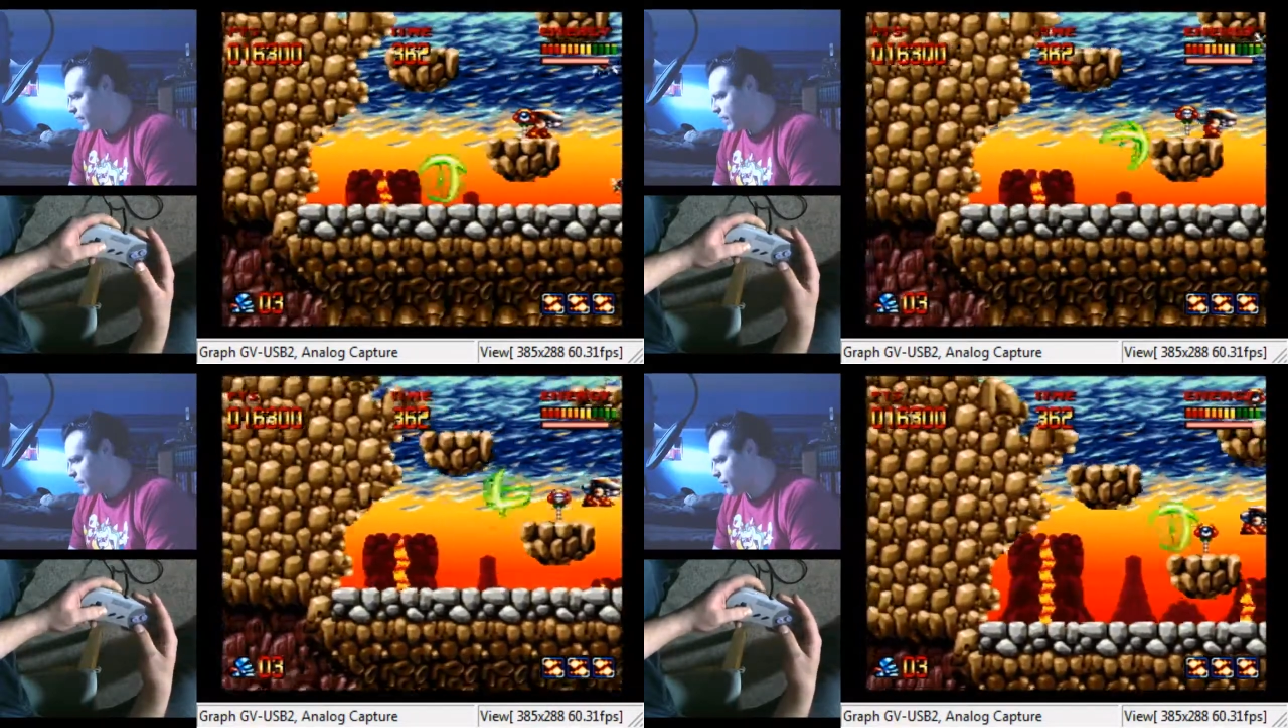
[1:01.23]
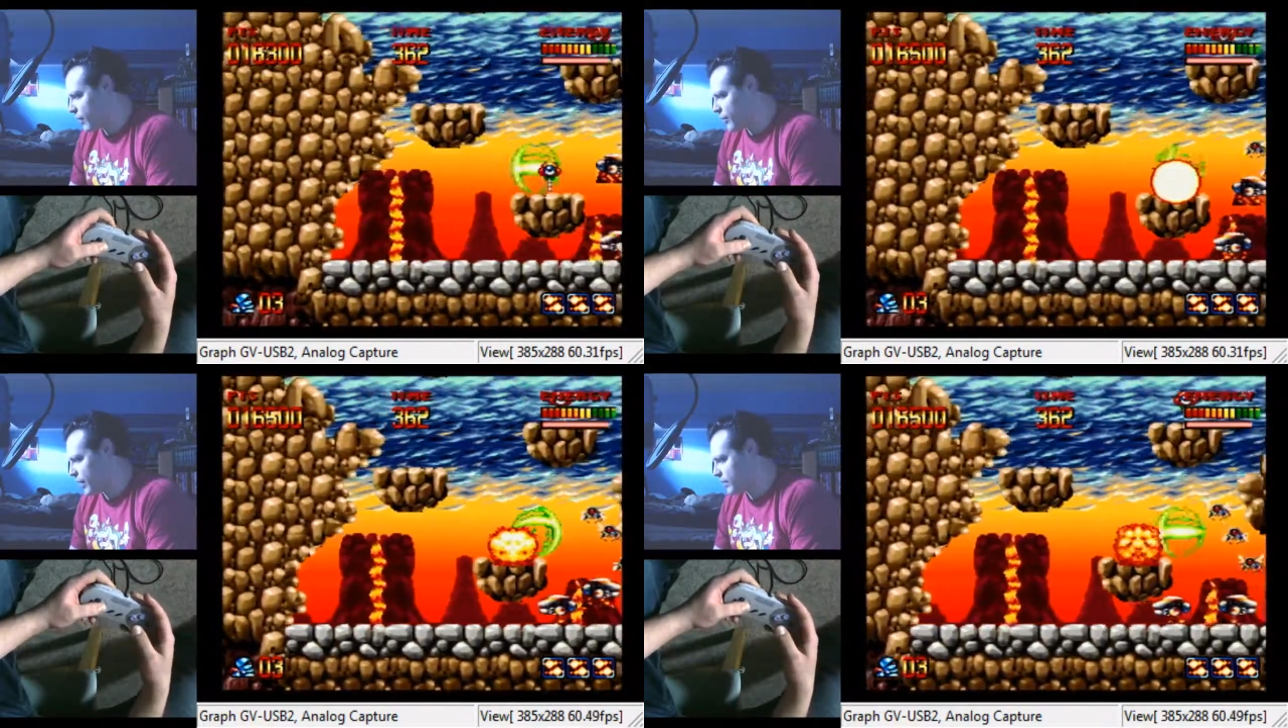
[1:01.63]
and
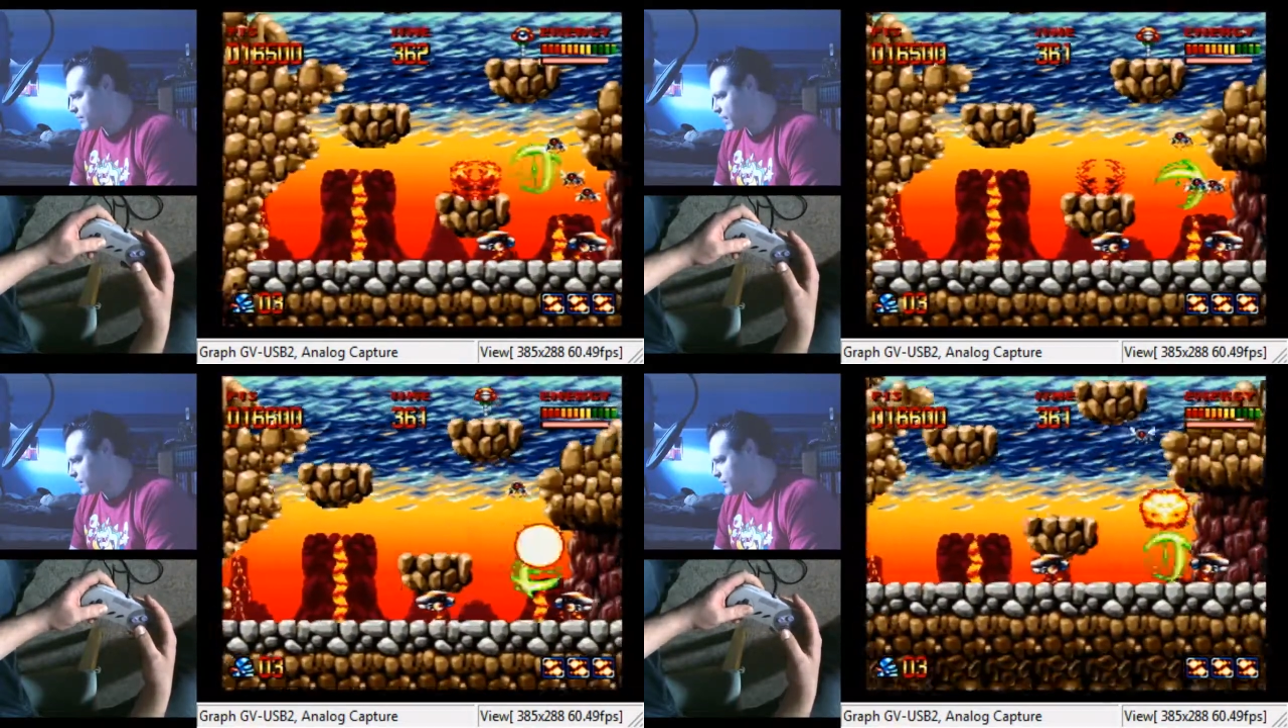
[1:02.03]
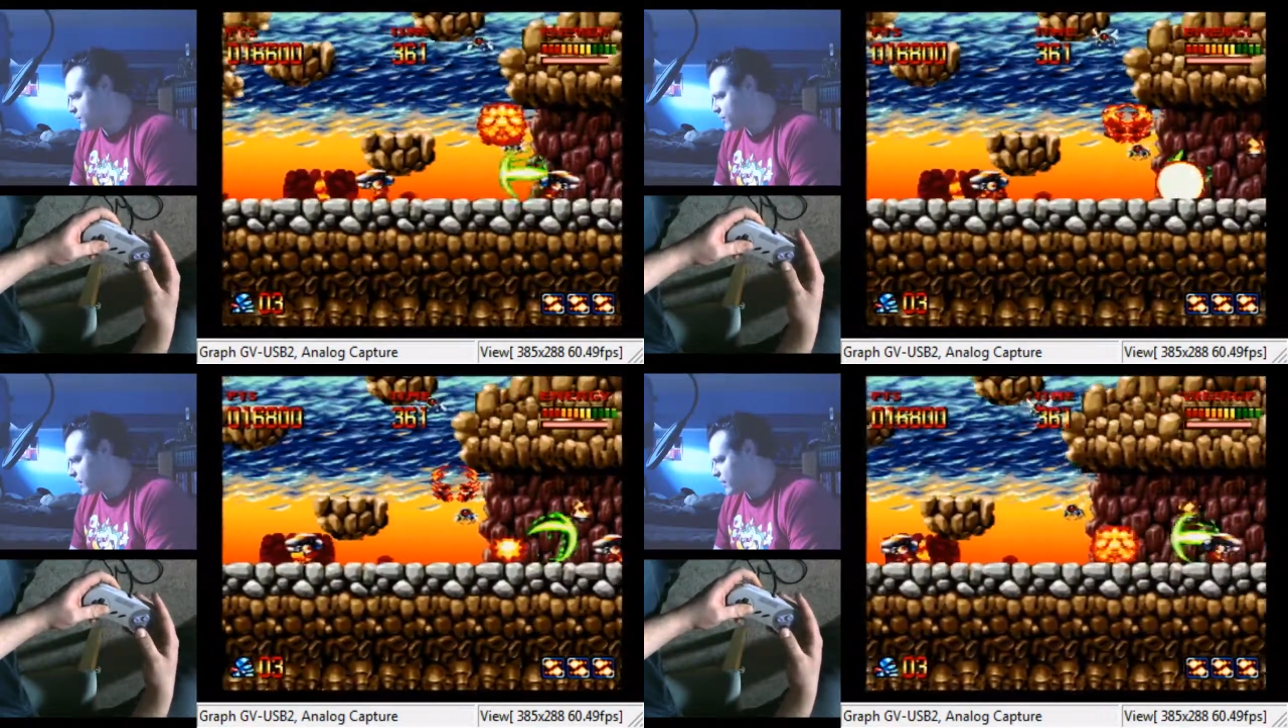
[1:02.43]
we're about to
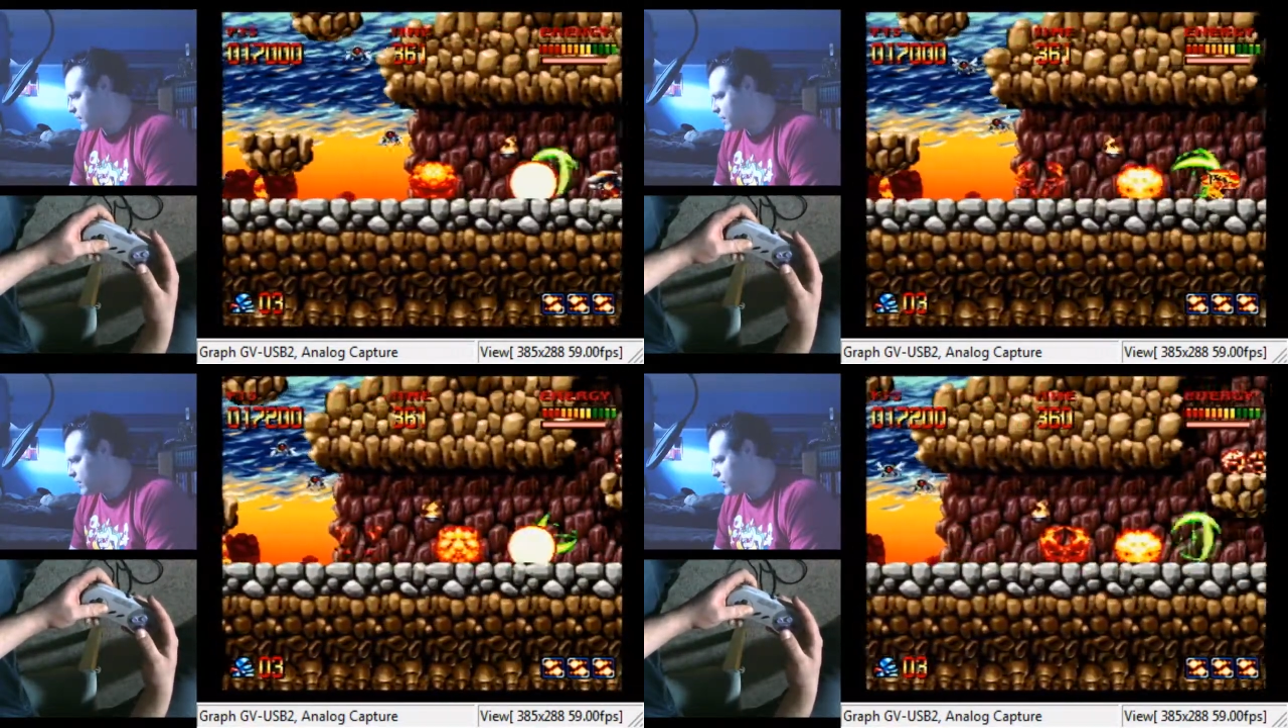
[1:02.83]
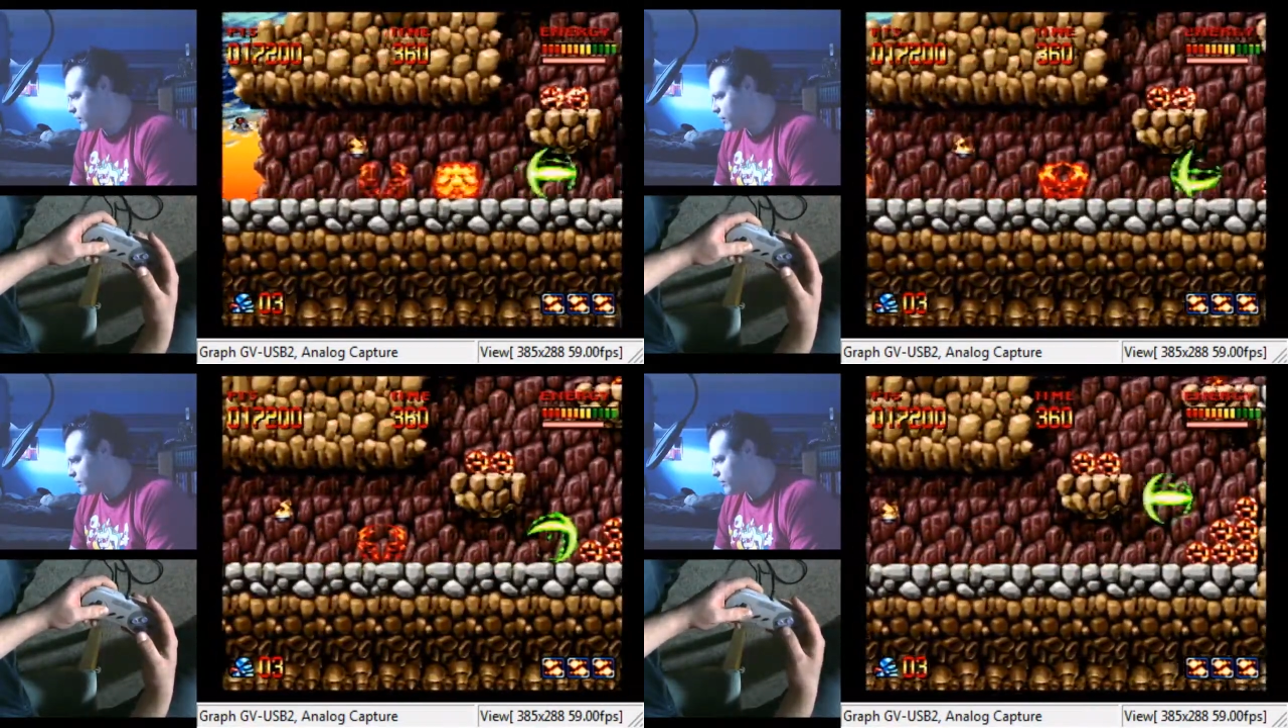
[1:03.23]
demonstrate it
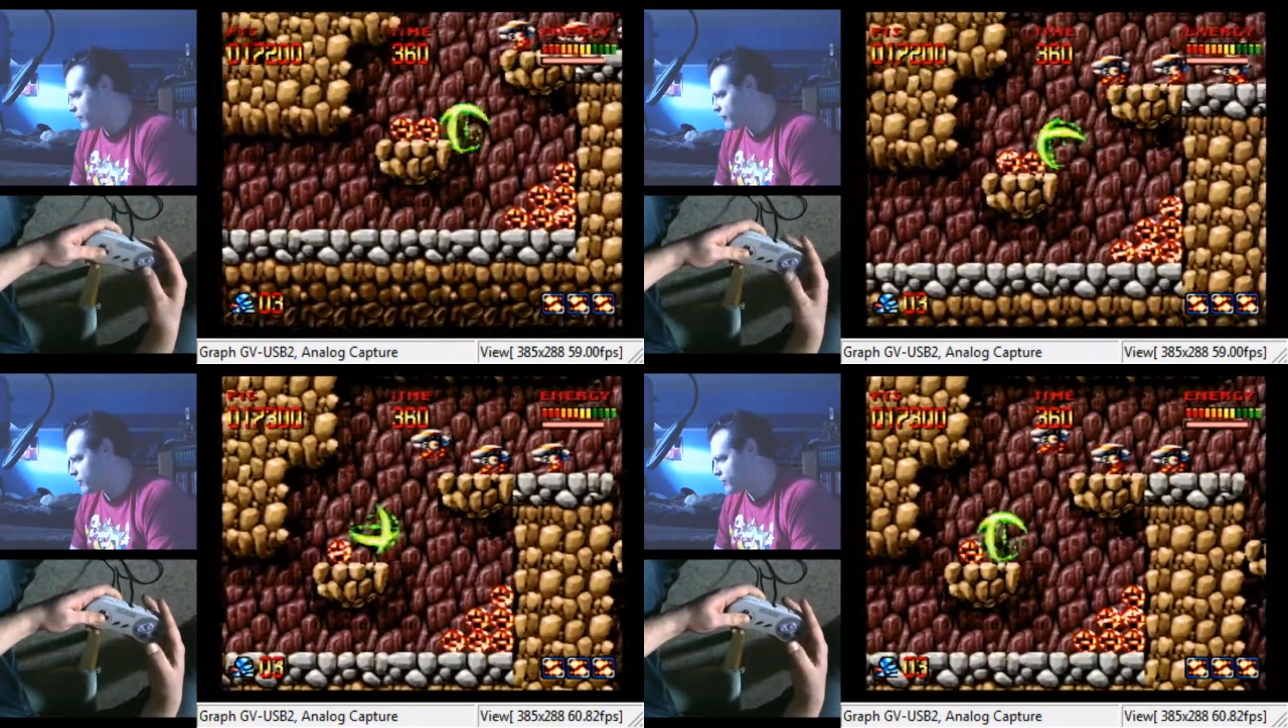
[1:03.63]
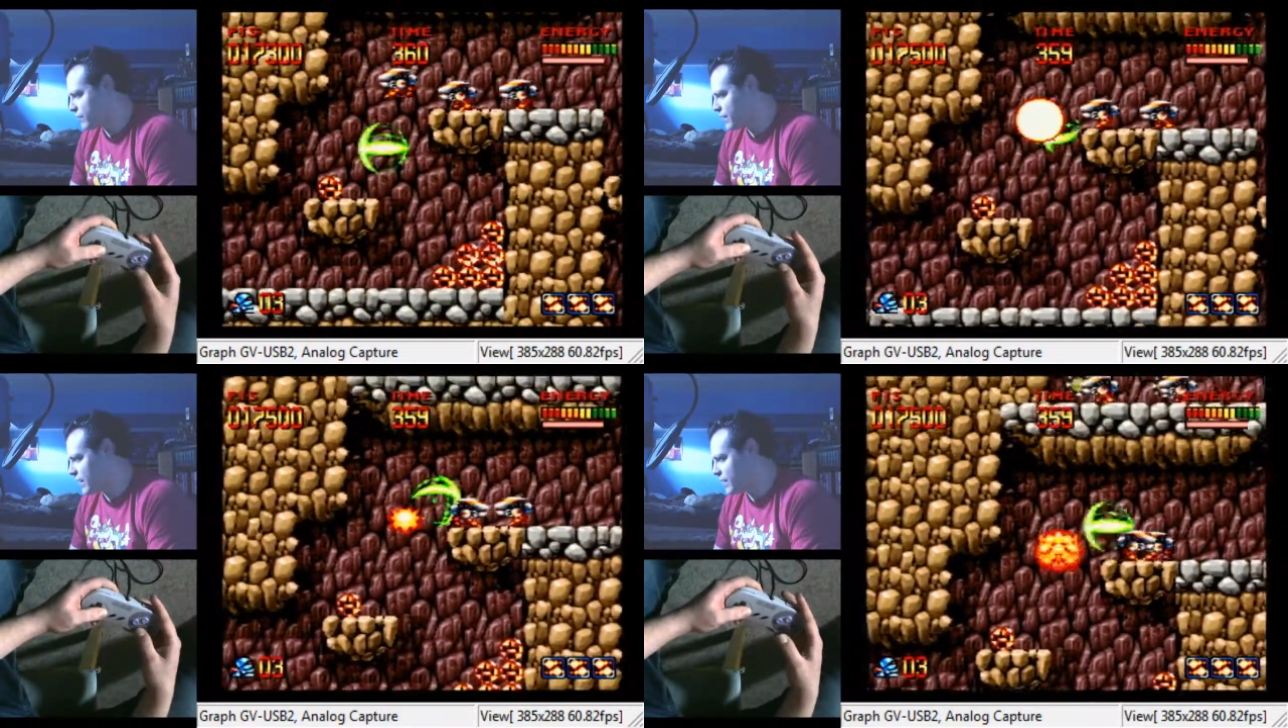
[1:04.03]
here, but first
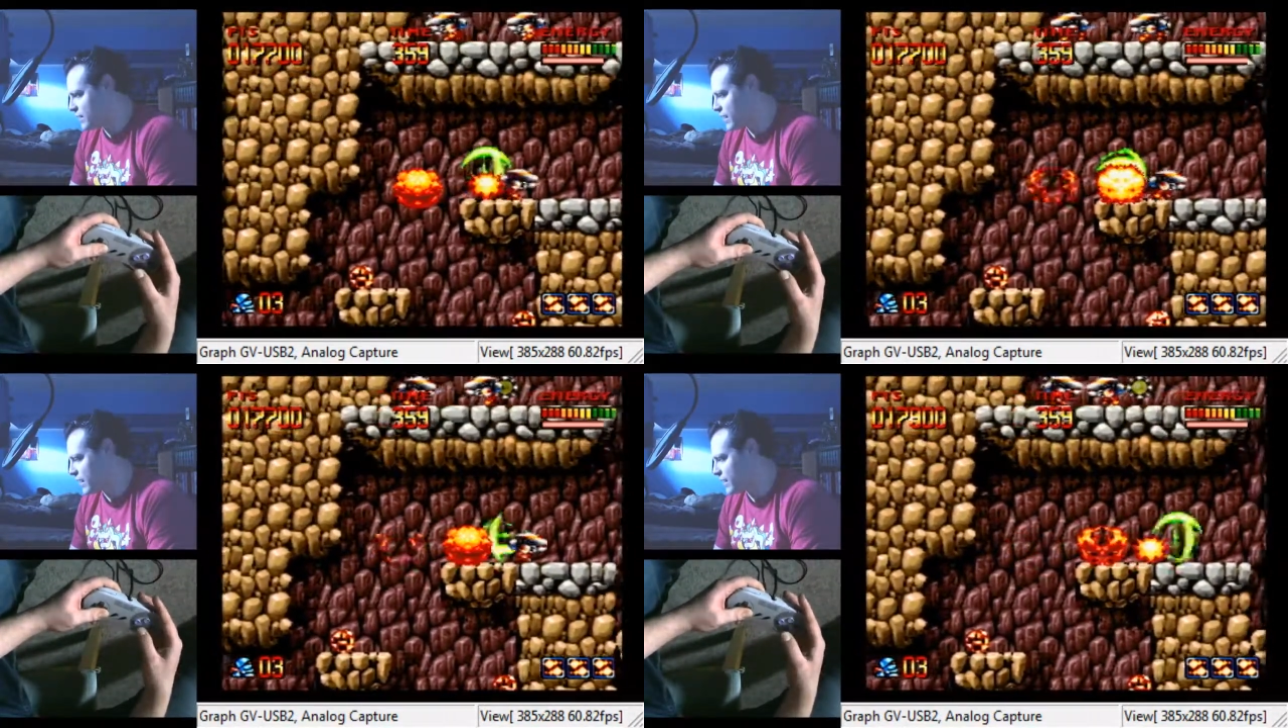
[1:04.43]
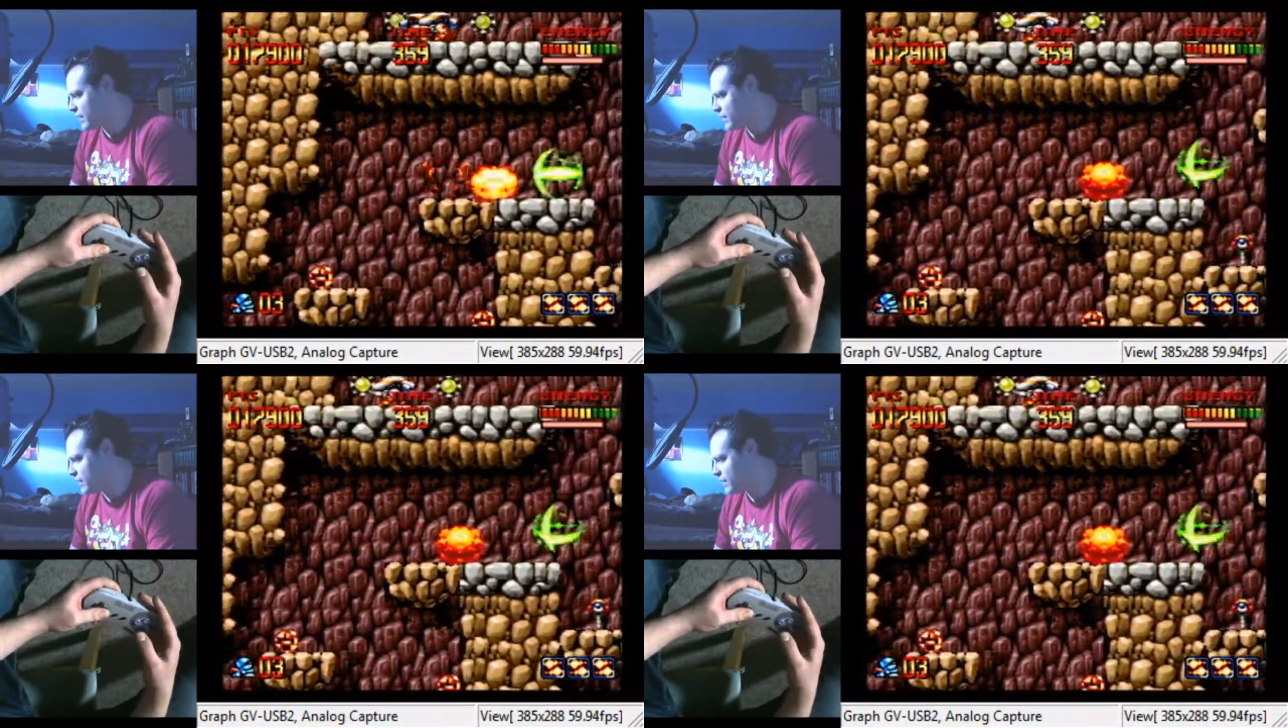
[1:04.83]
we need to get